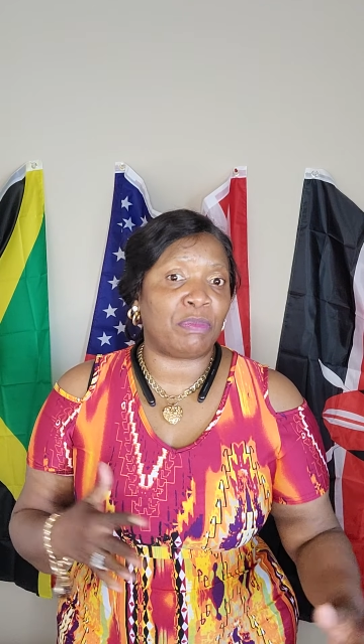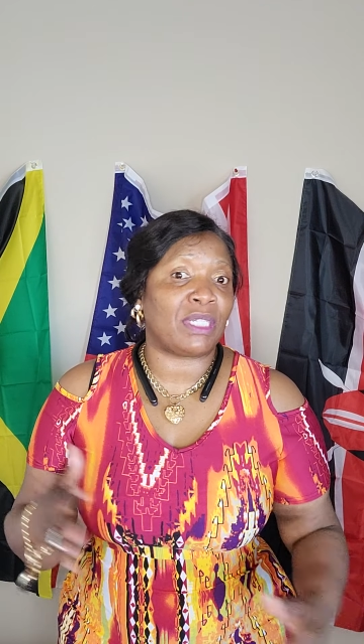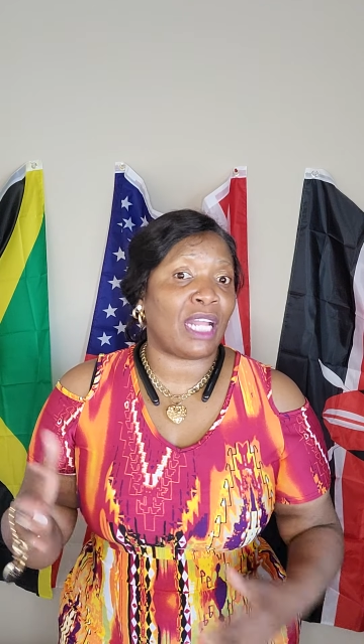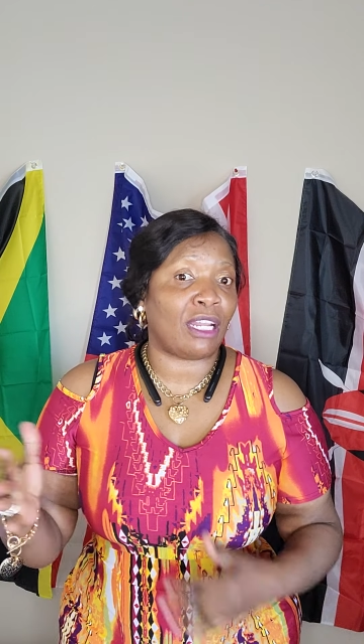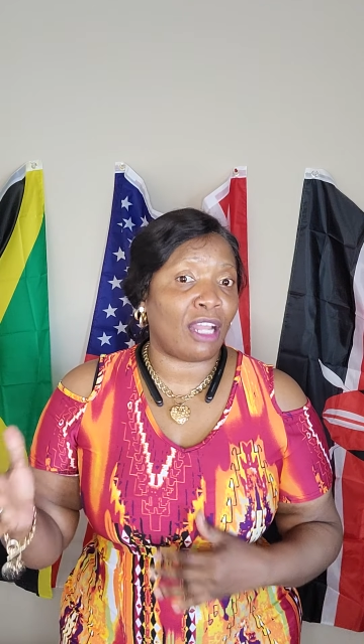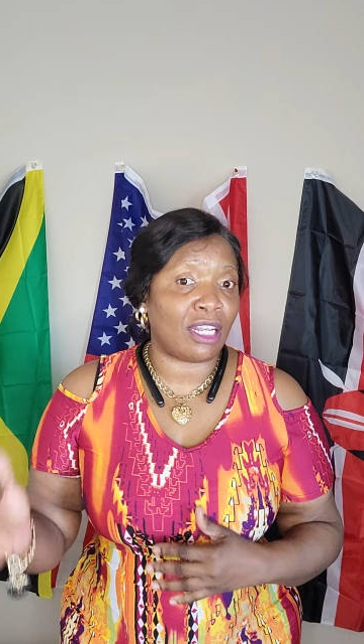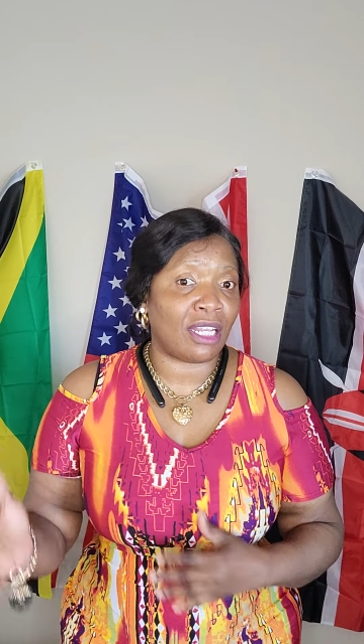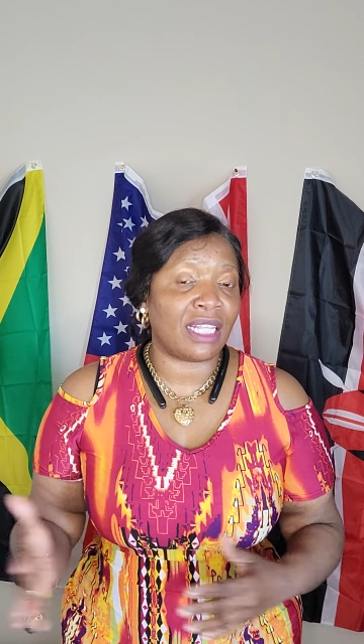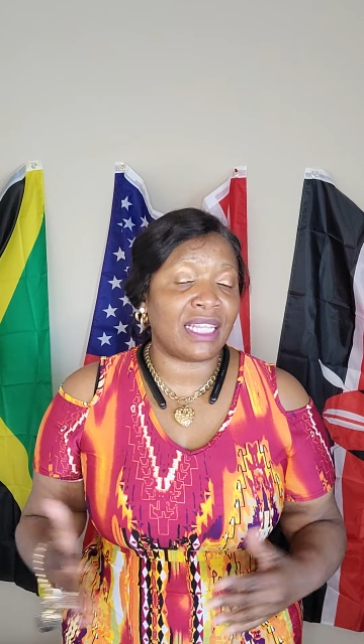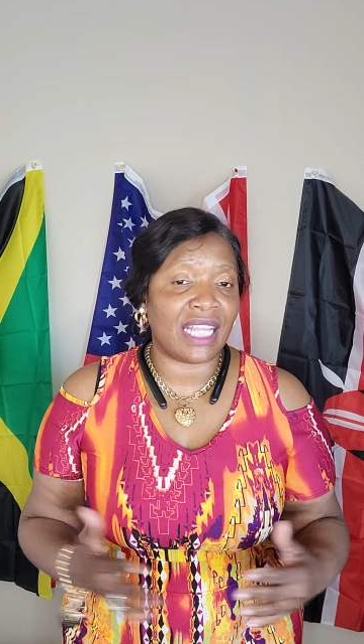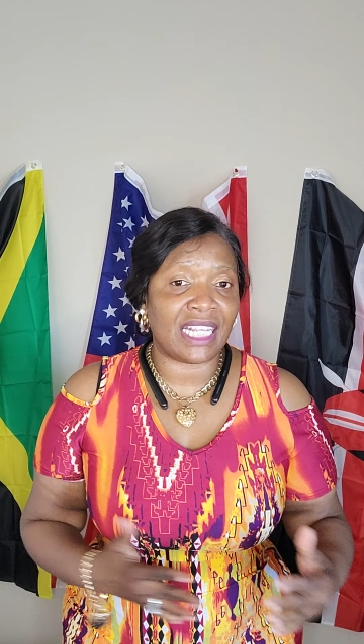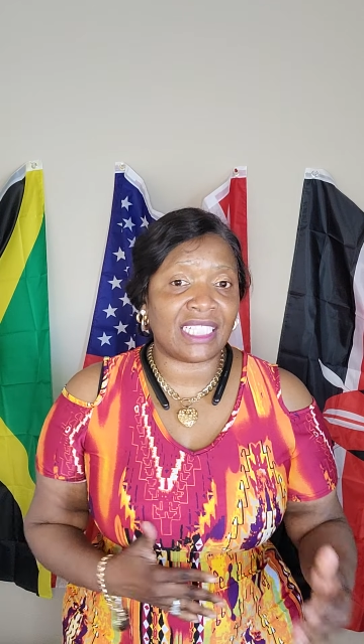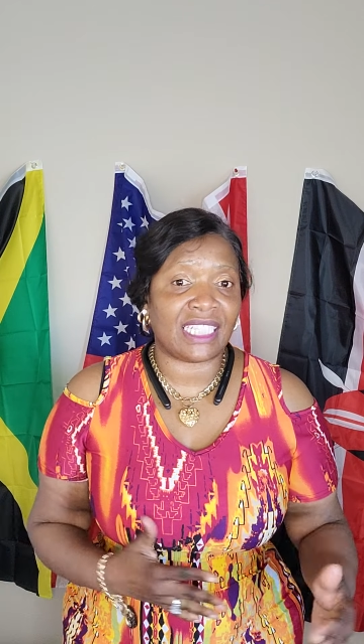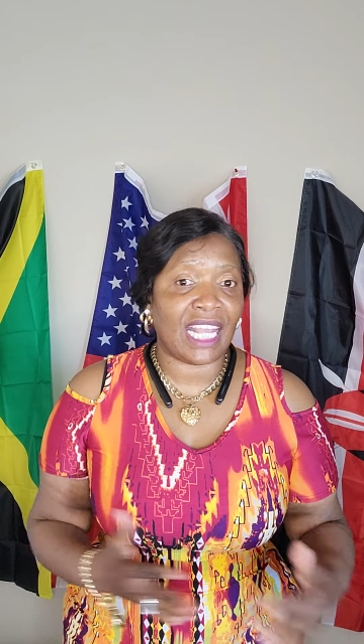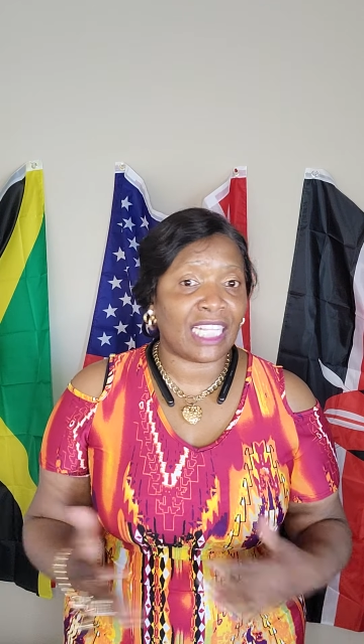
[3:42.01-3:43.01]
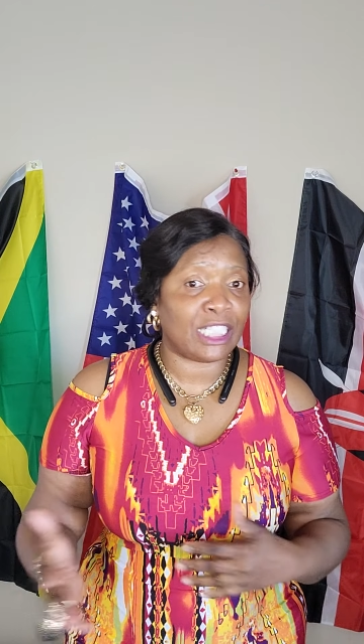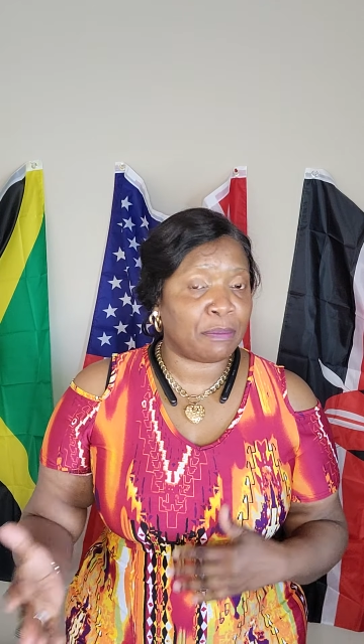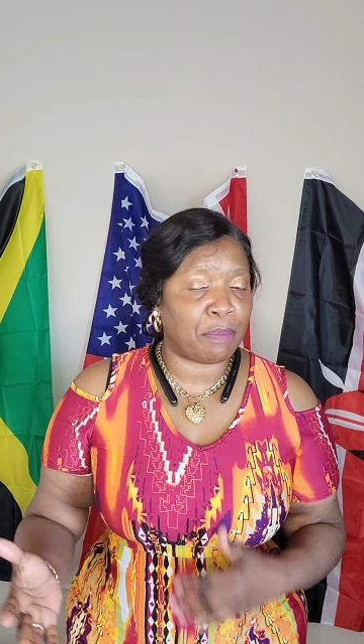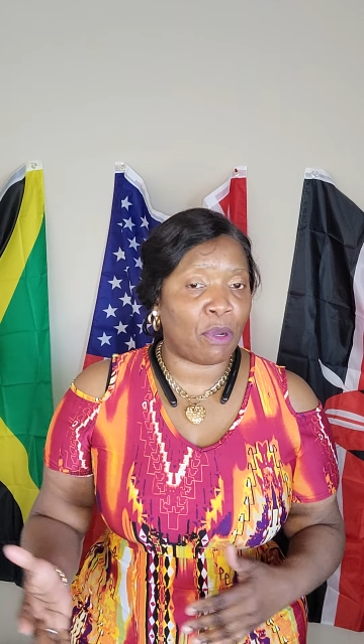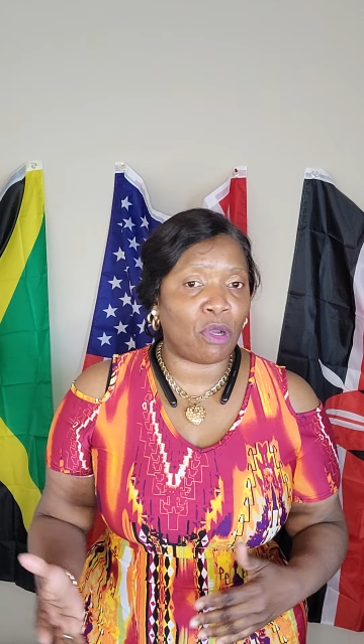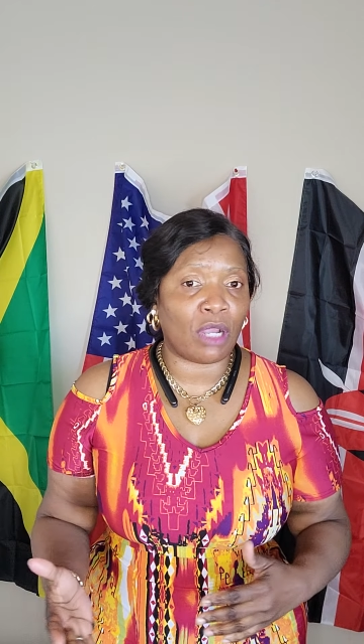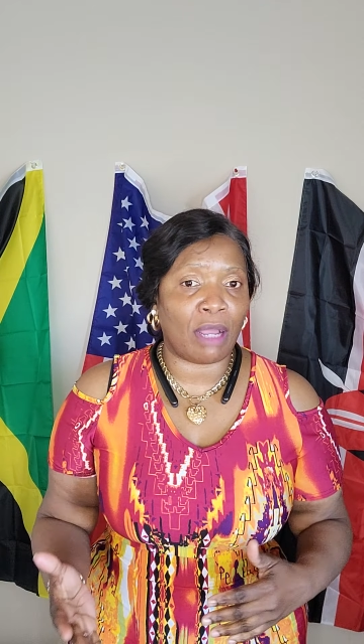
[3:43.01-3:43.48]
but a lot of things I
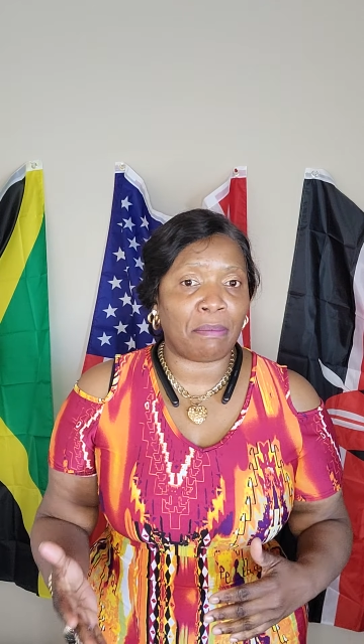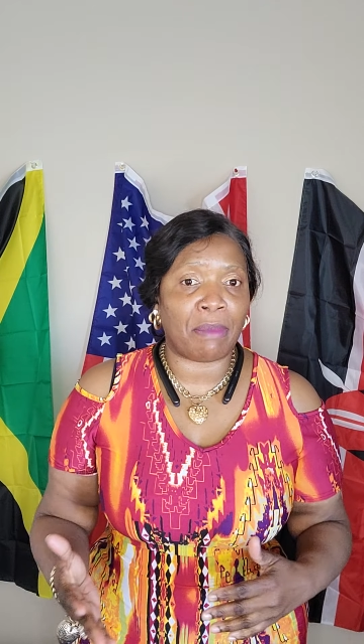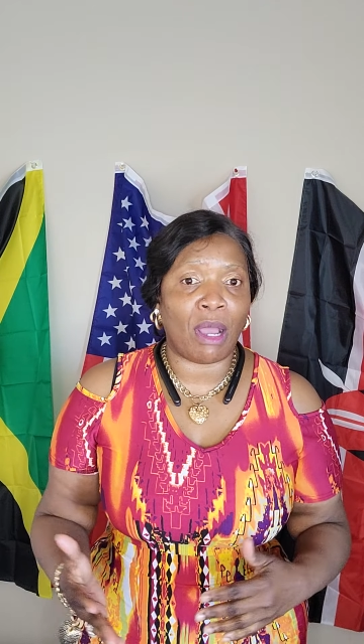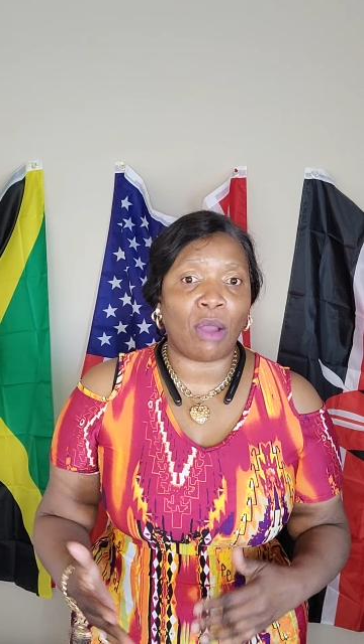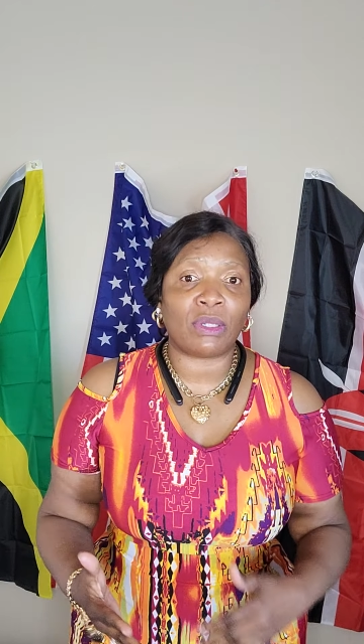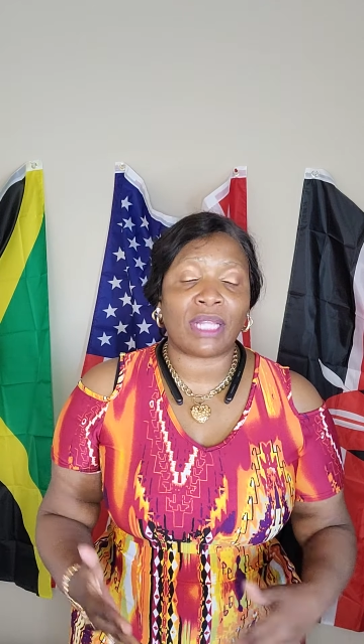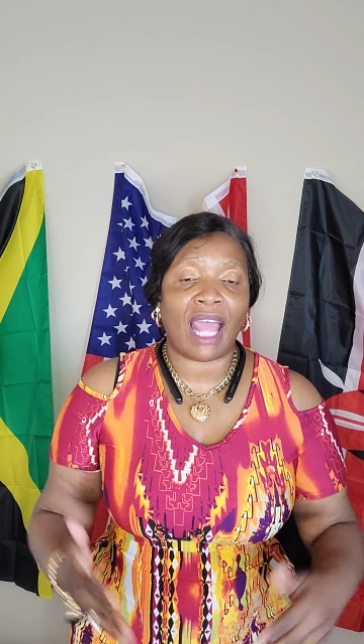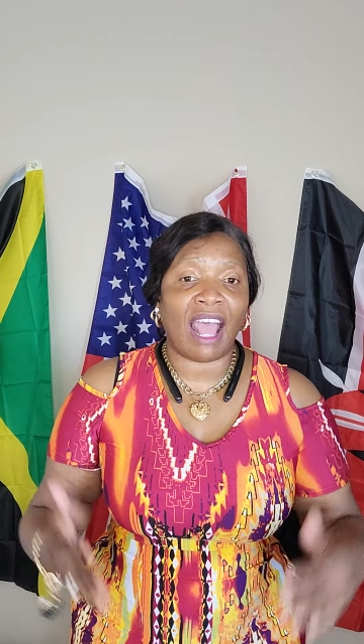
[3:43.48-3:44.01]
spoke about,